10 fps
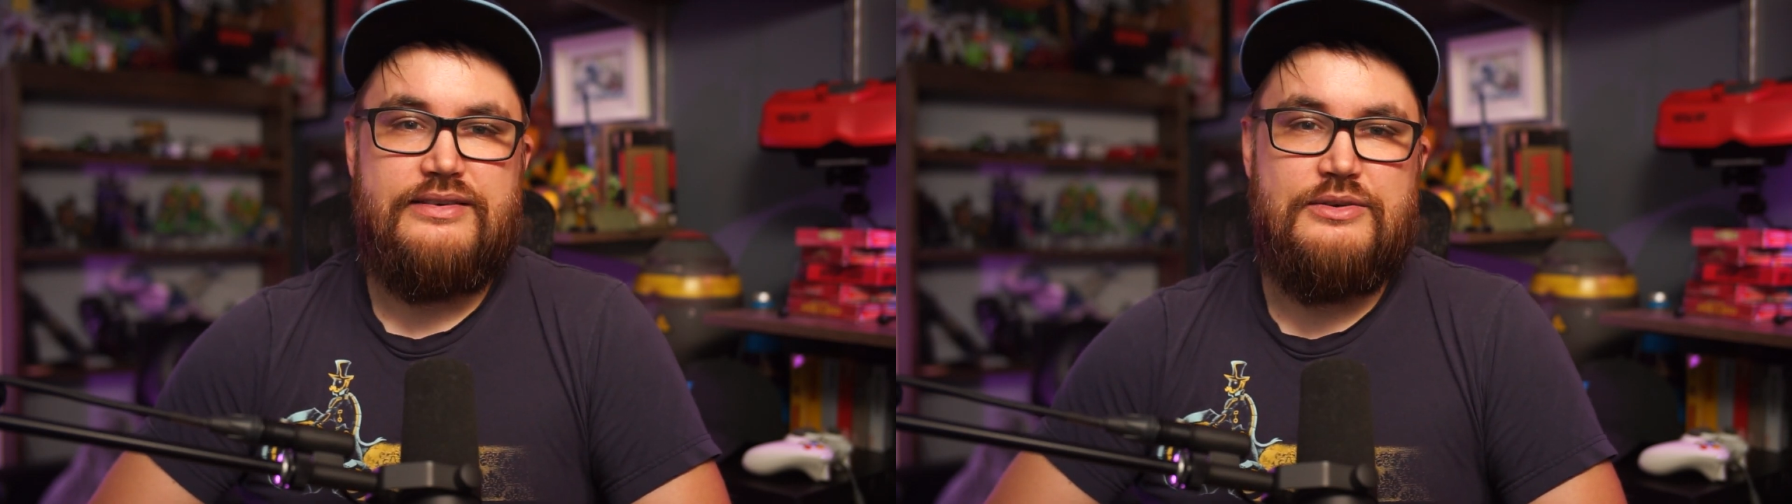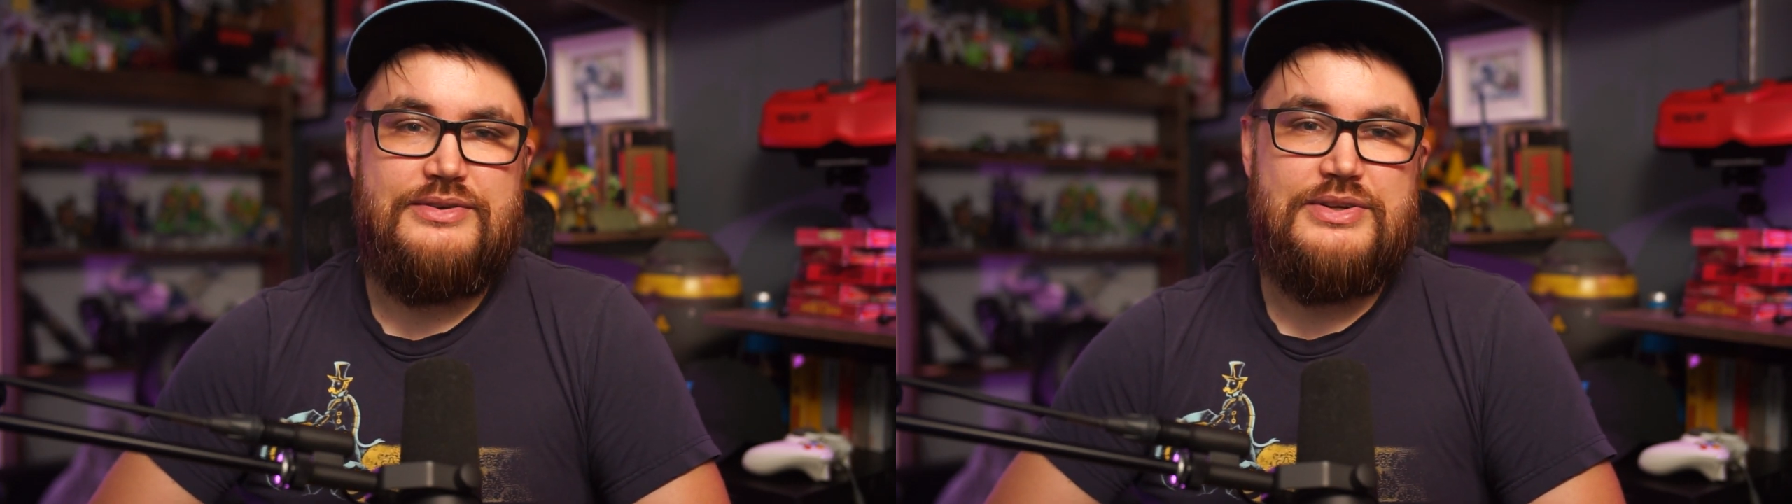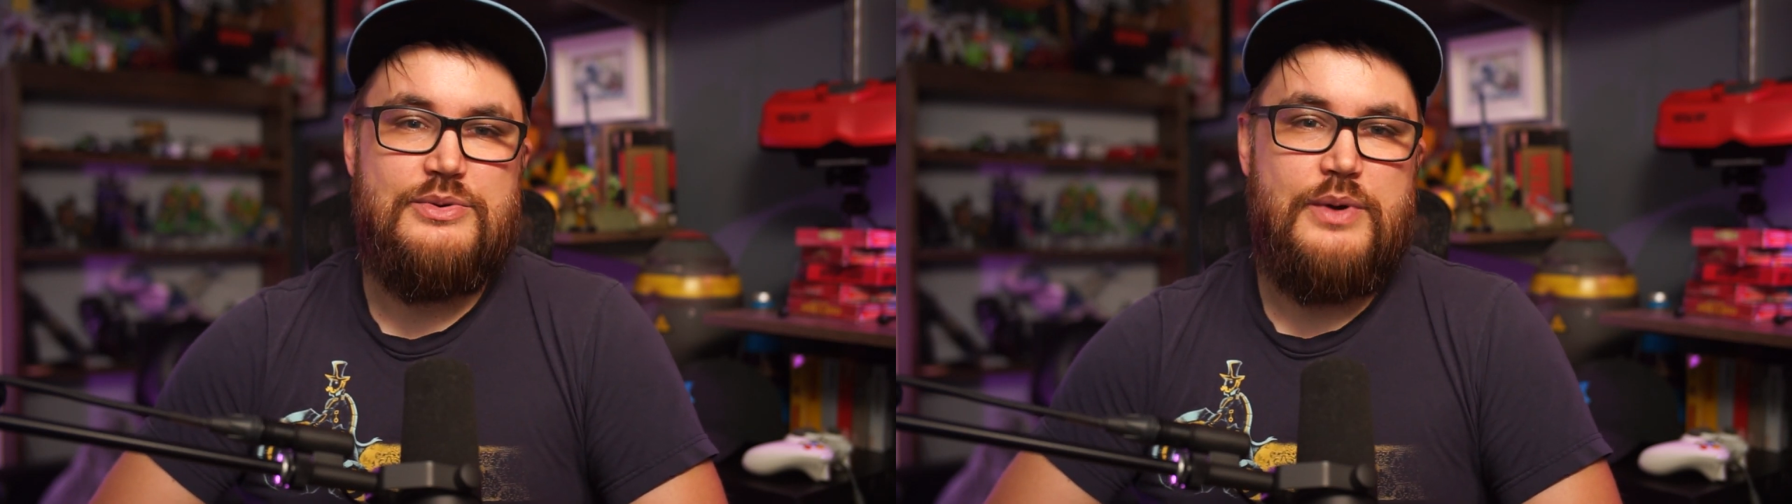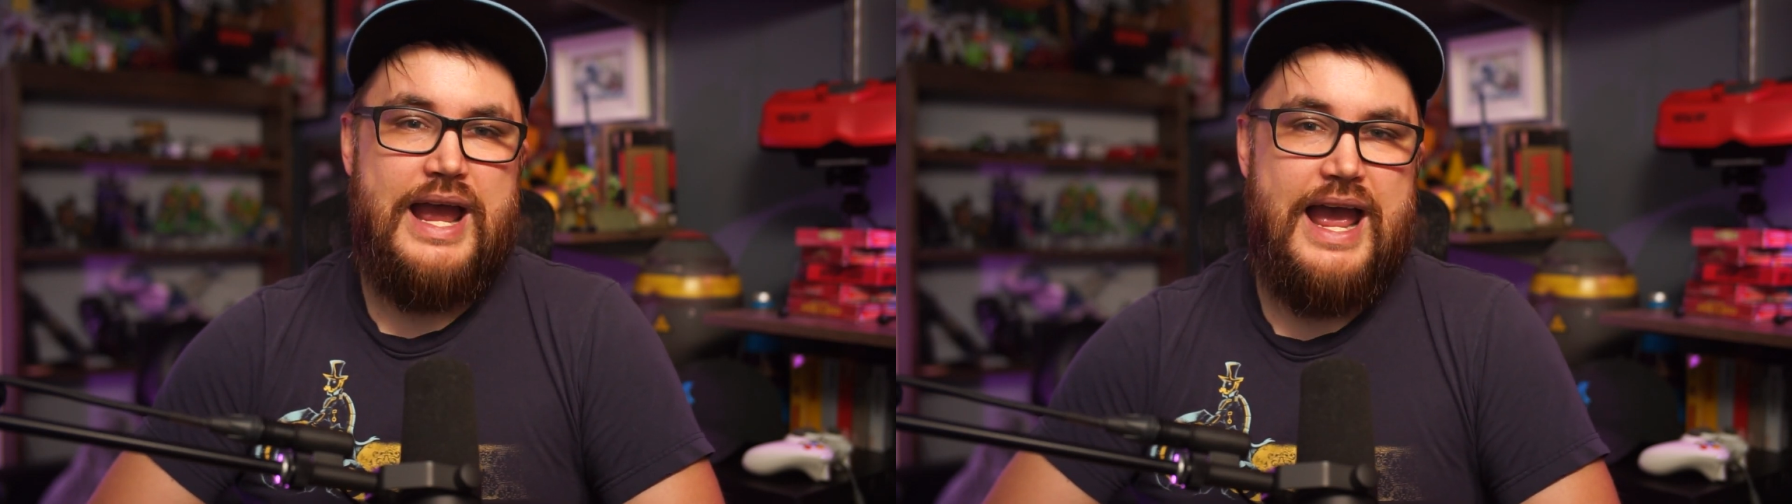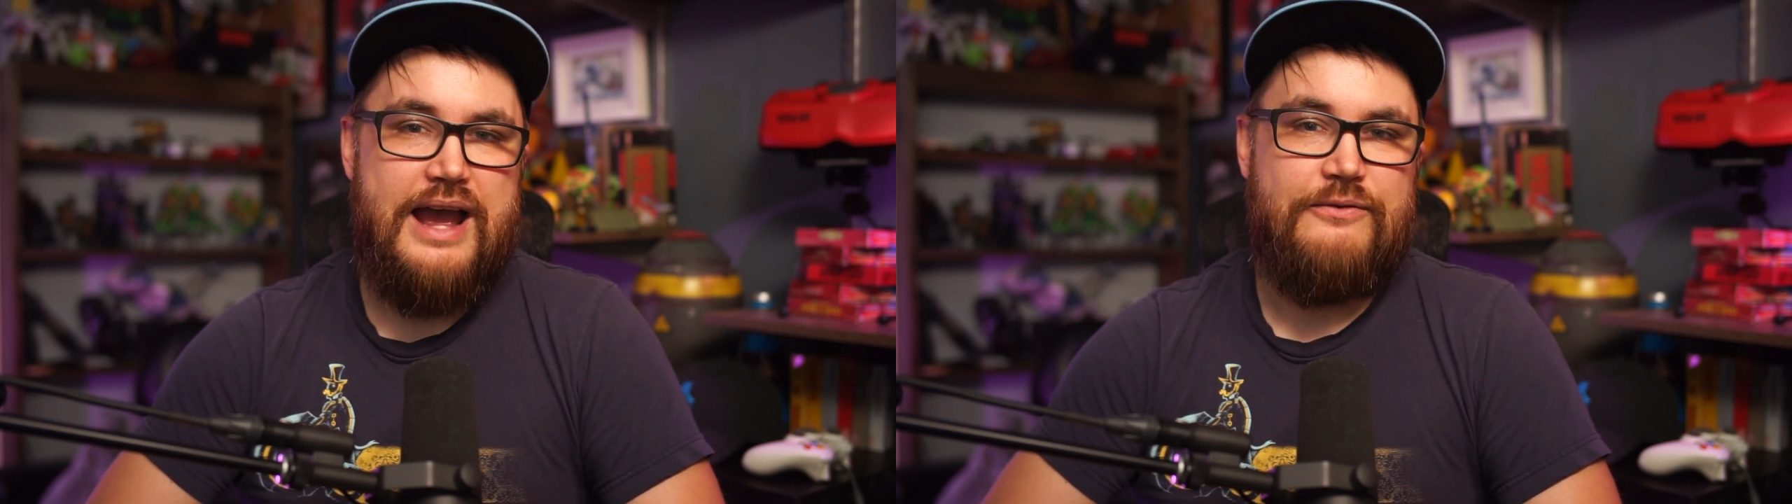You do
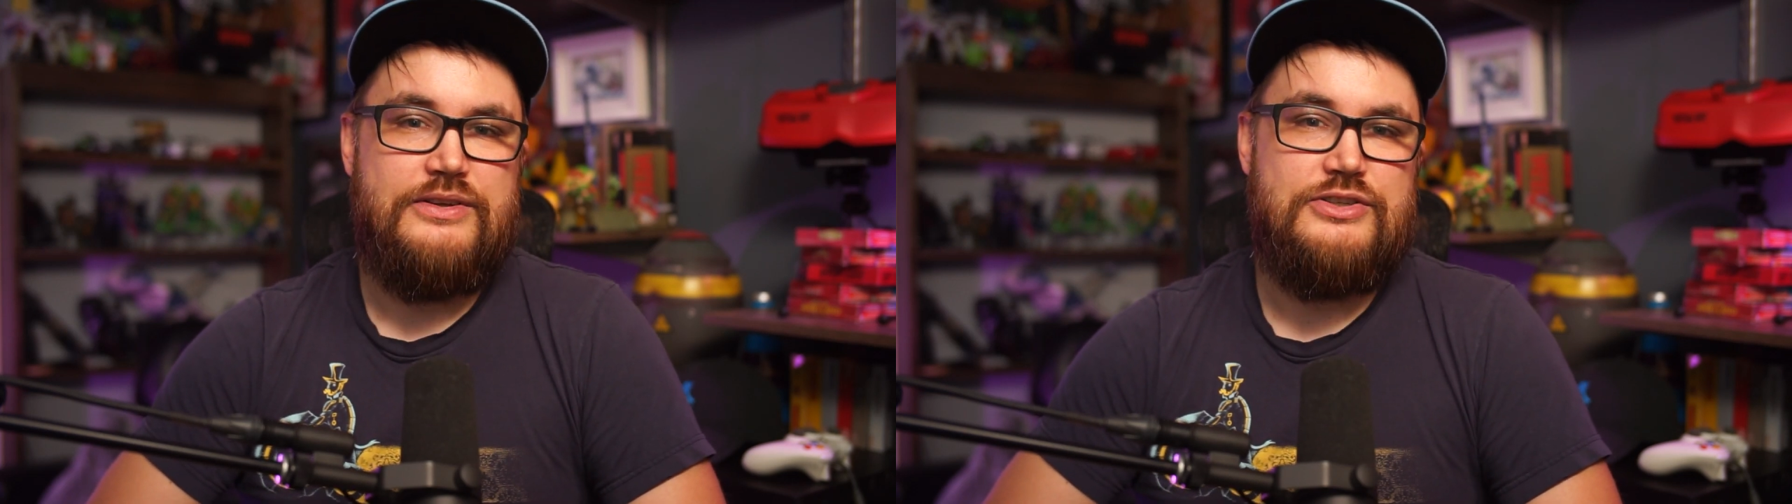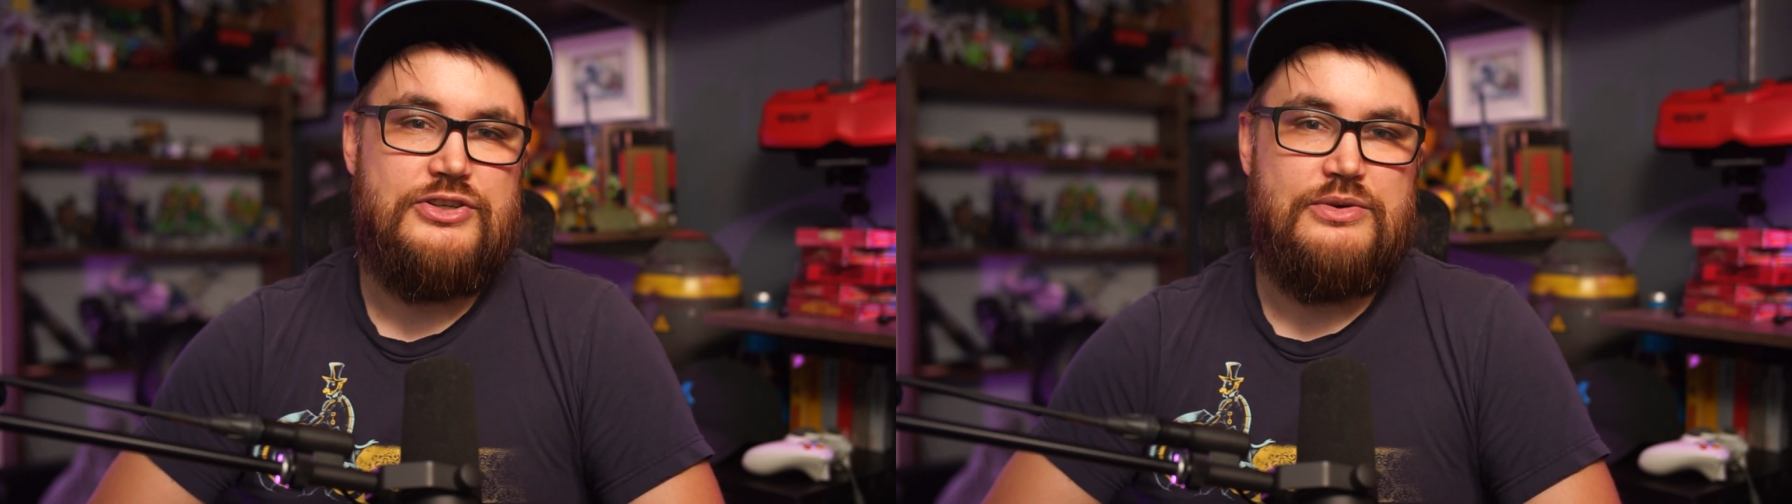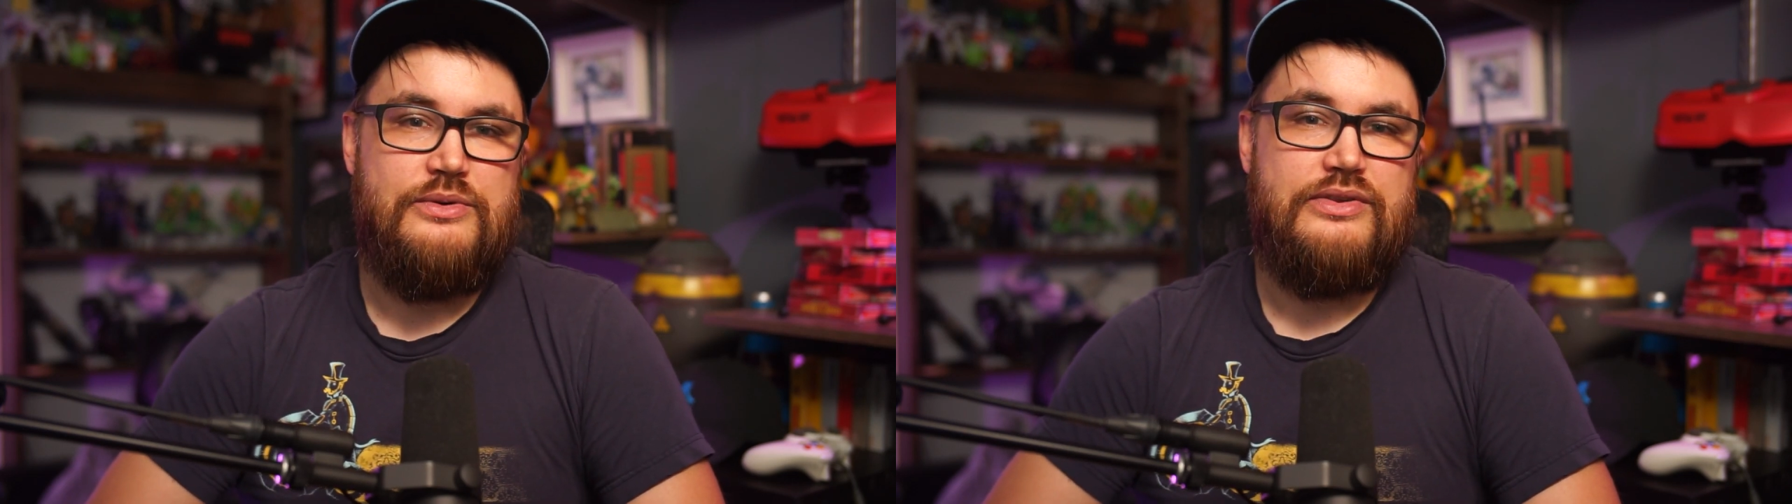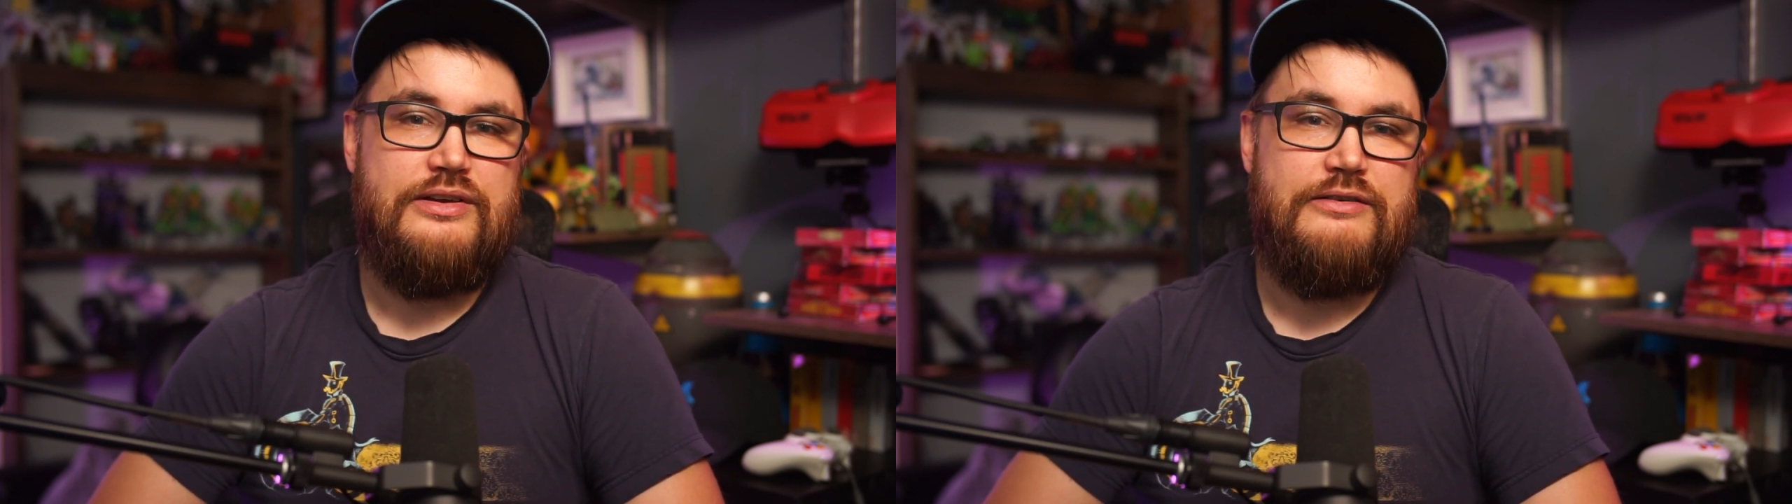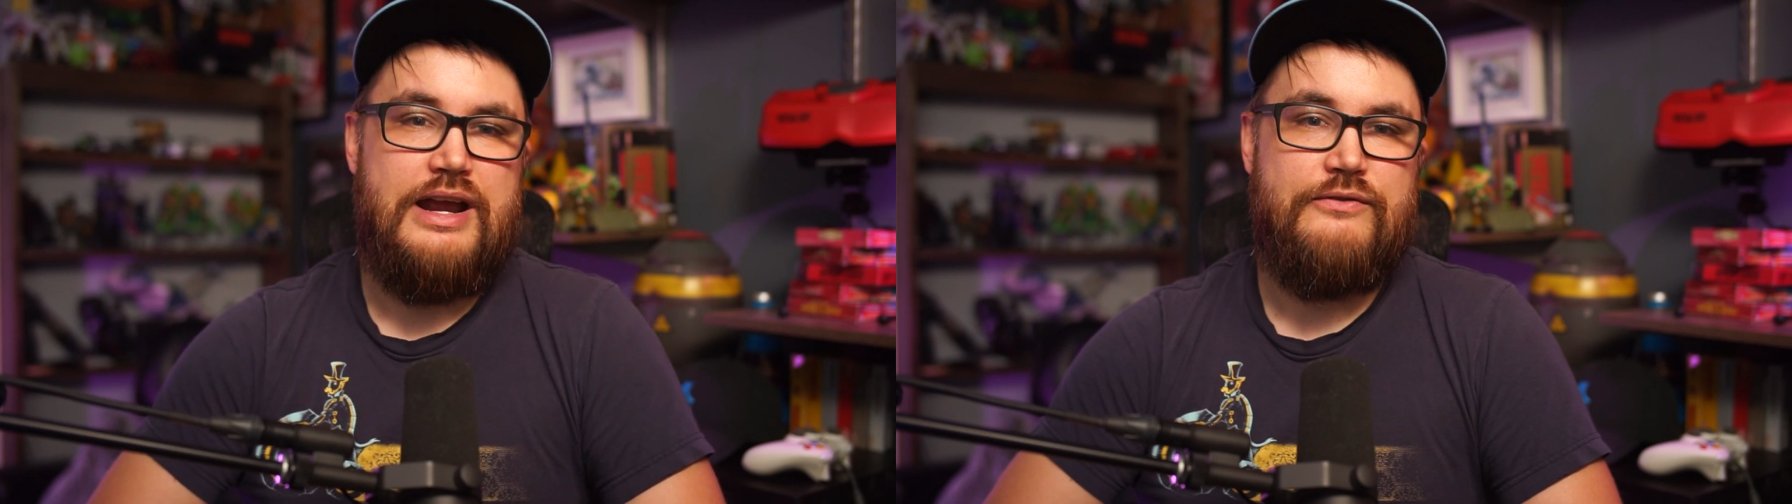have to choose the
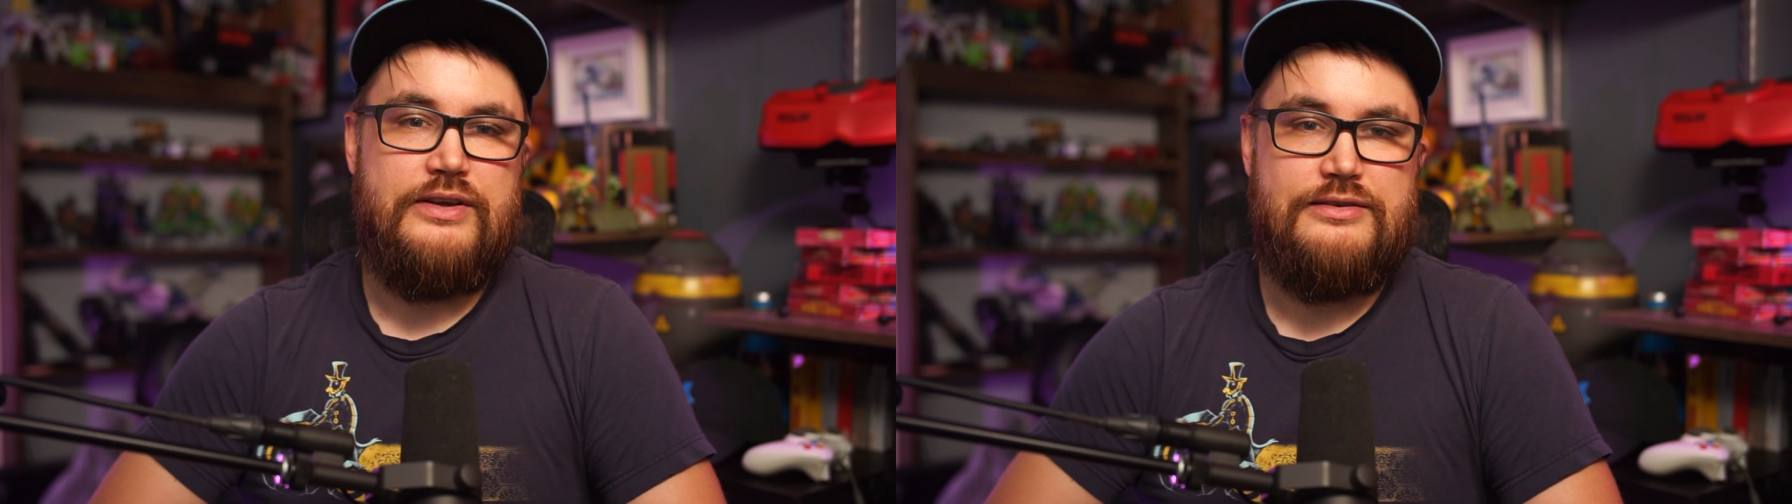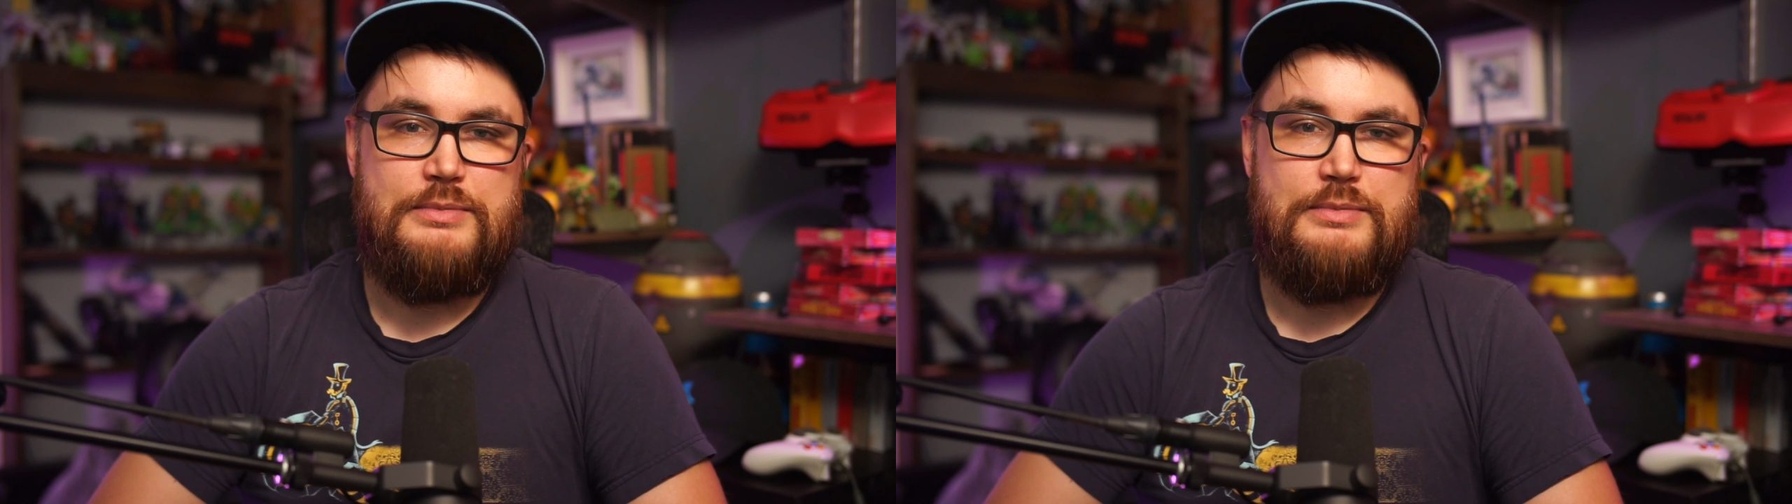graphics